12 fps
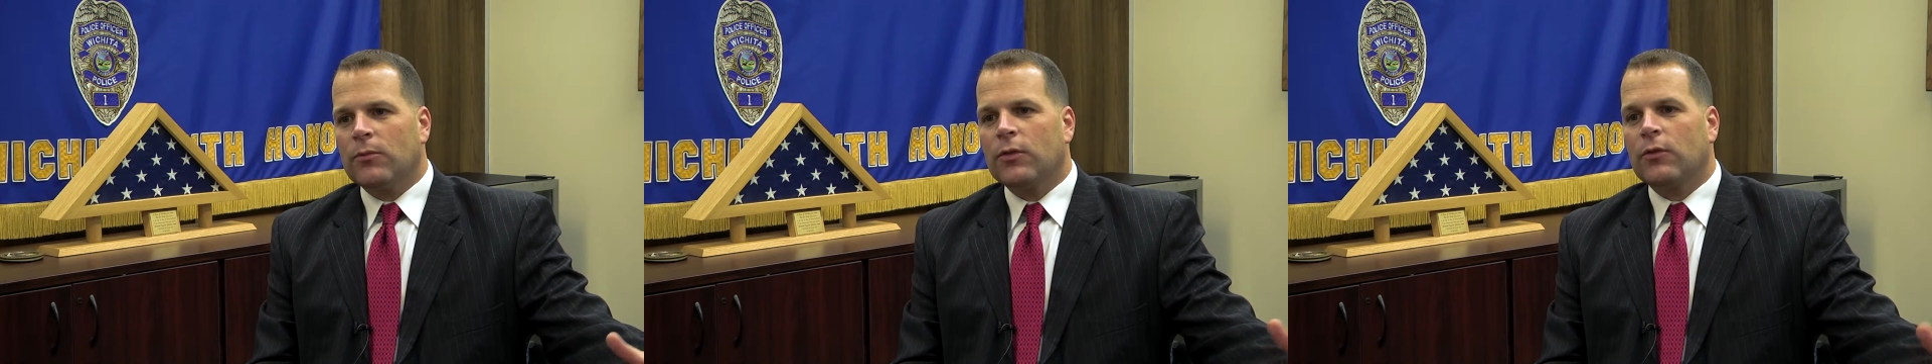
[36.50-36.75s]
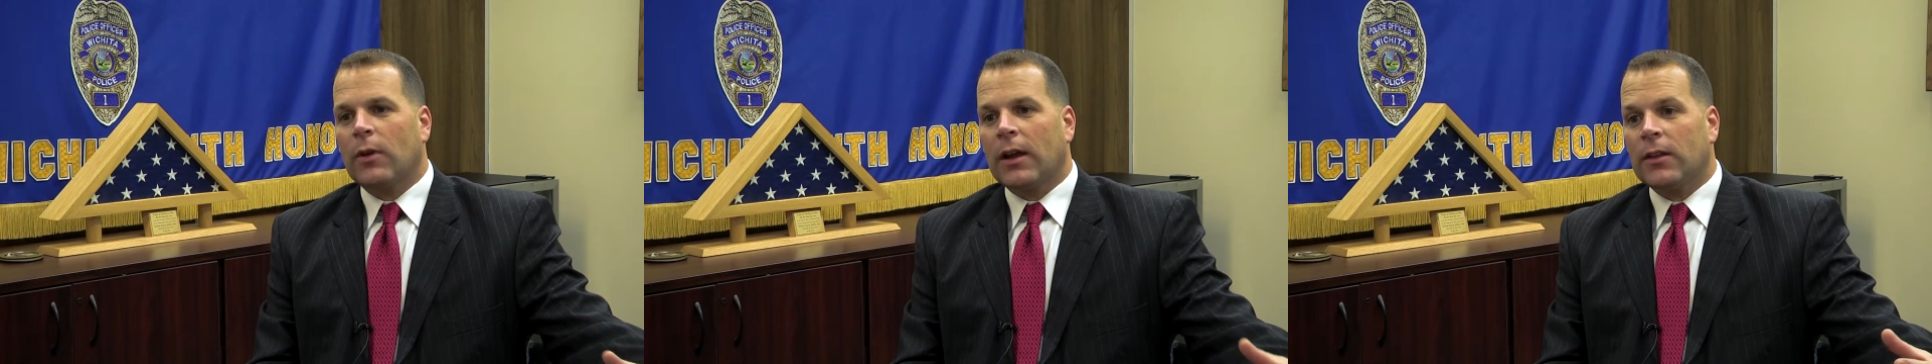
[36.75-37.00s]

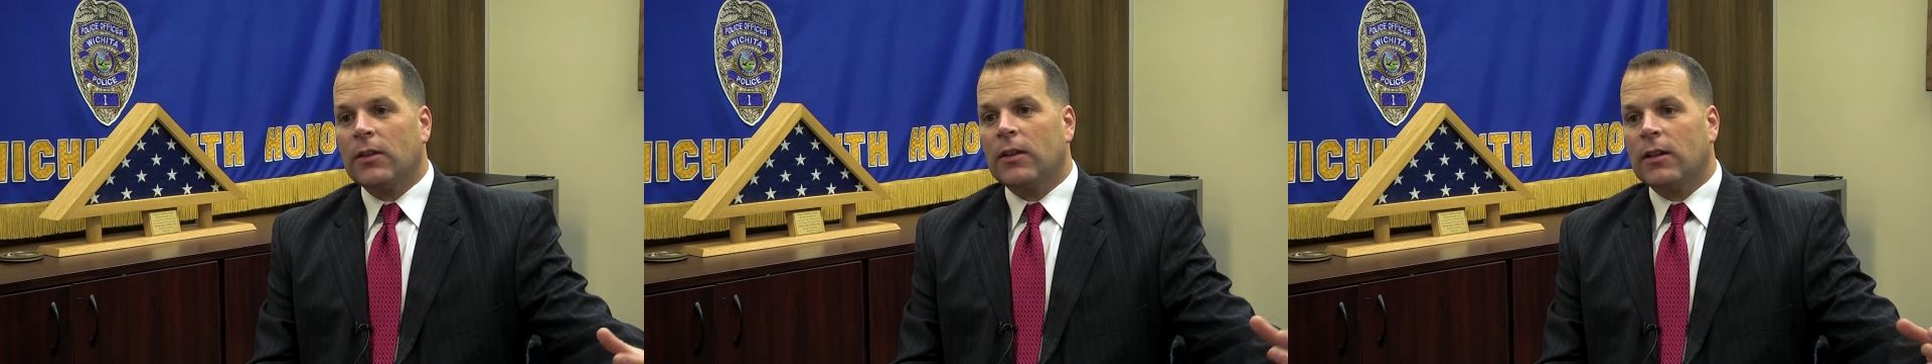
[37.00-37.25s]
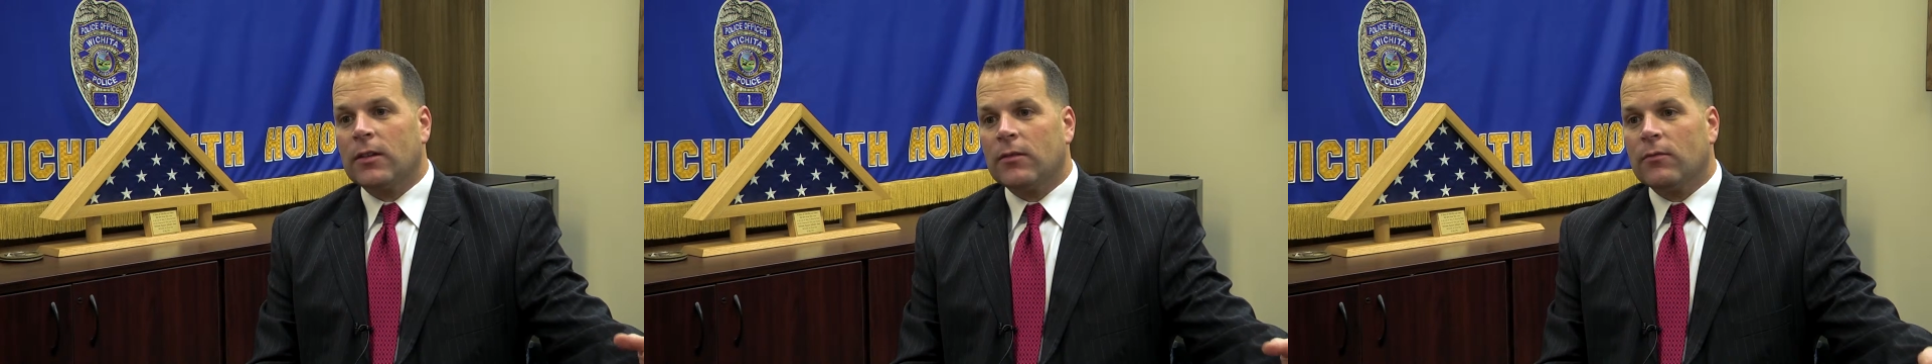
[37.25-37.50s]
strength
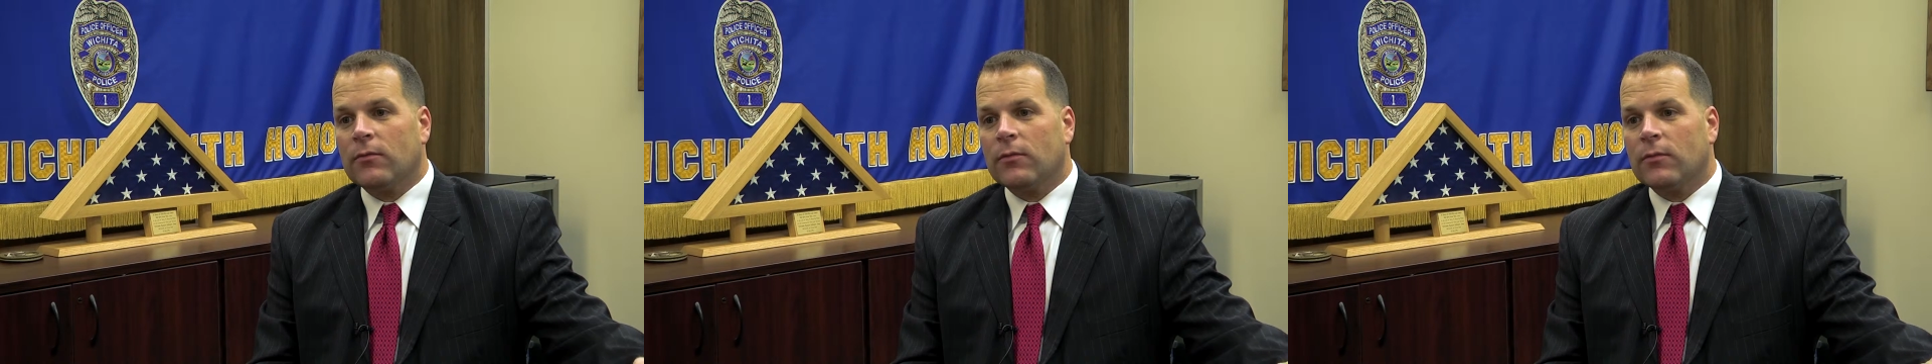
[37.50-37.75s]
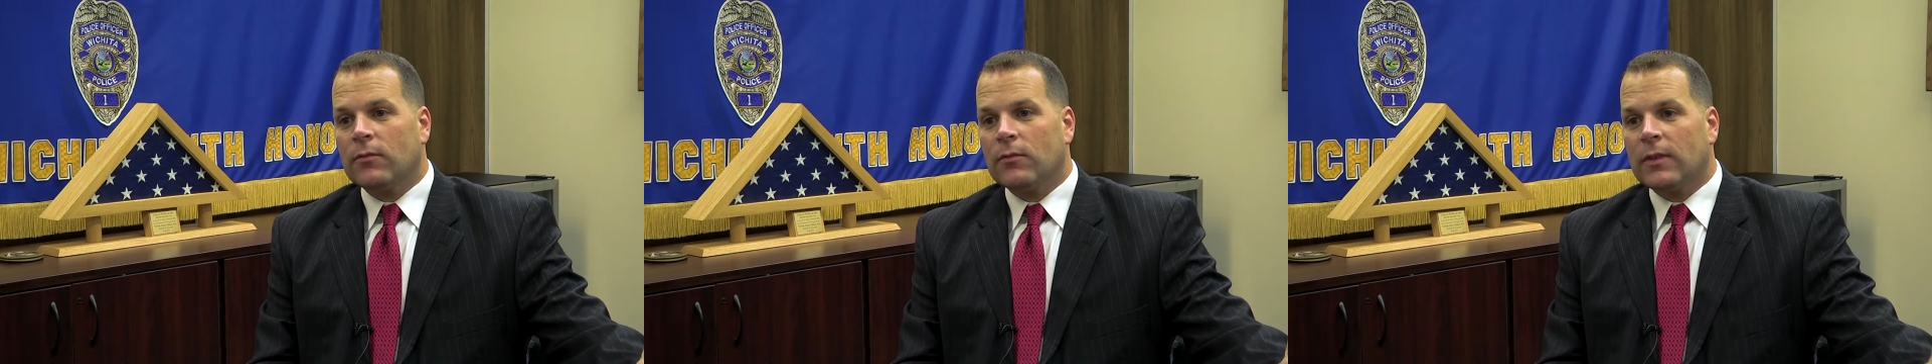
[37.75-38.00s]
in
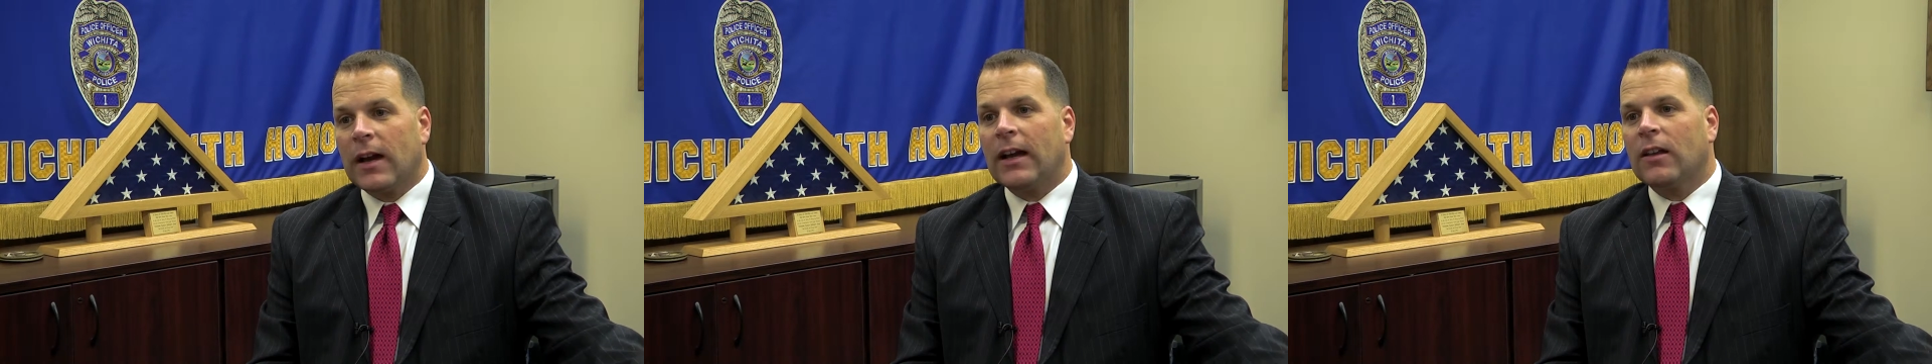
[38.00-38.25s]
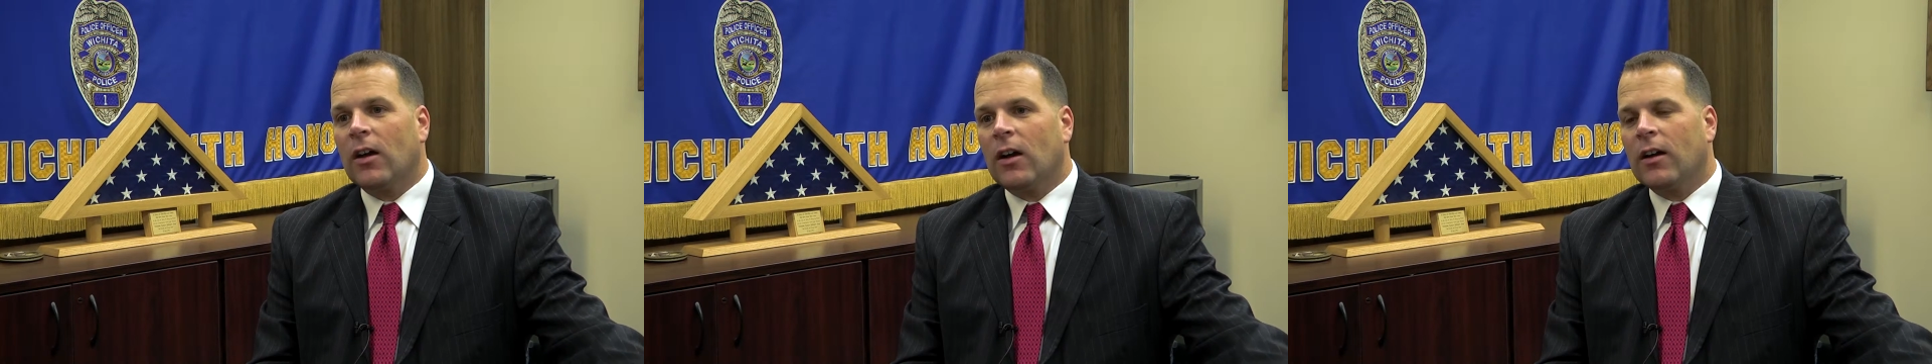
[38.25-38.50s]

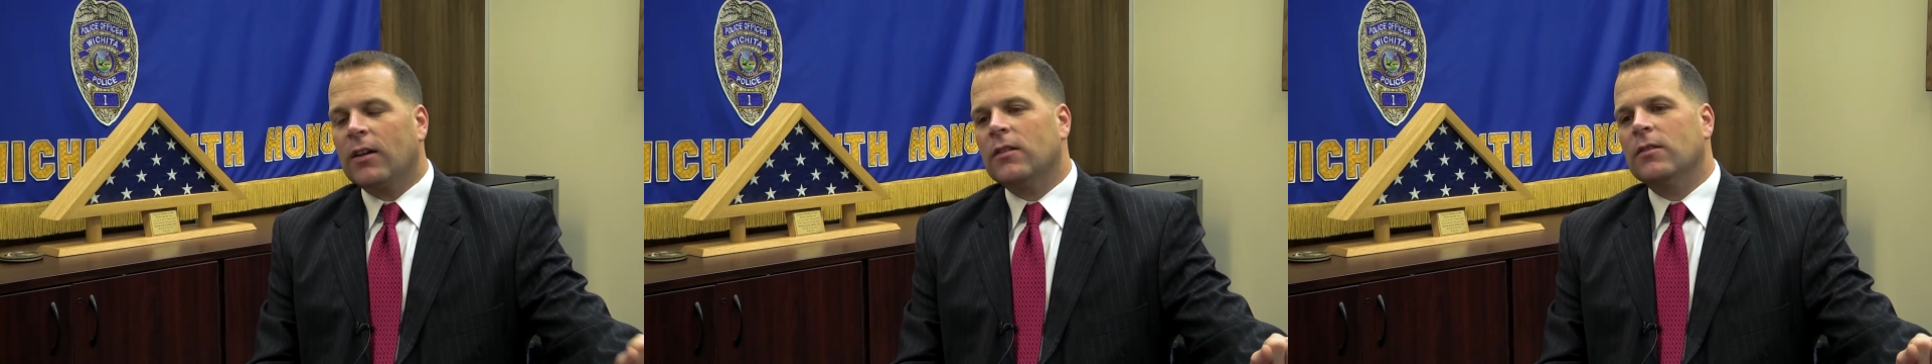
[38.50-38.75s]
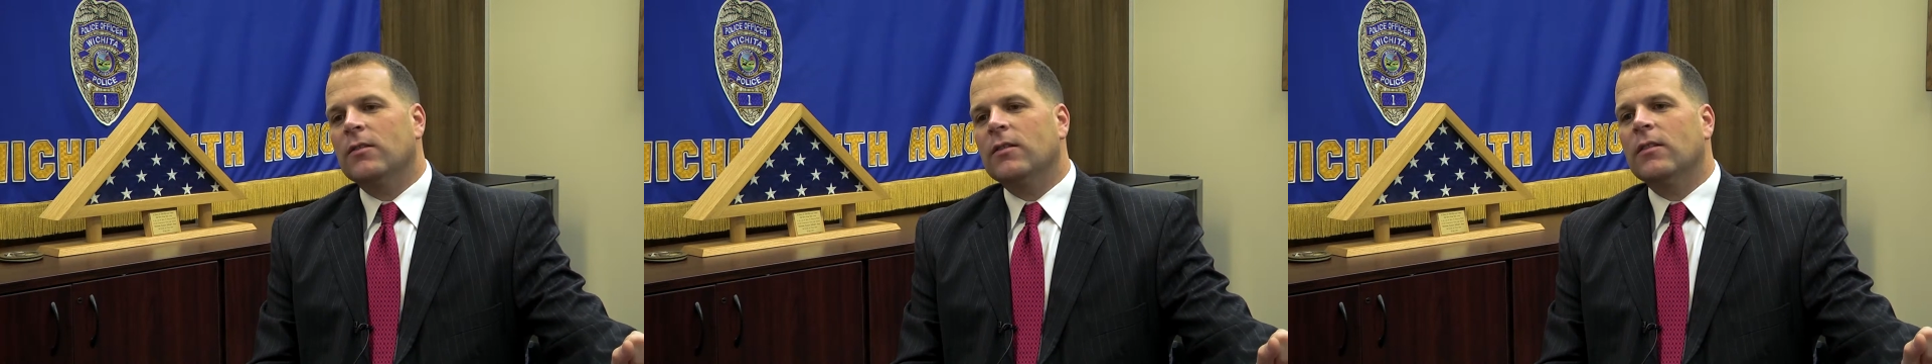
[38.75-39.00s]
dialogue,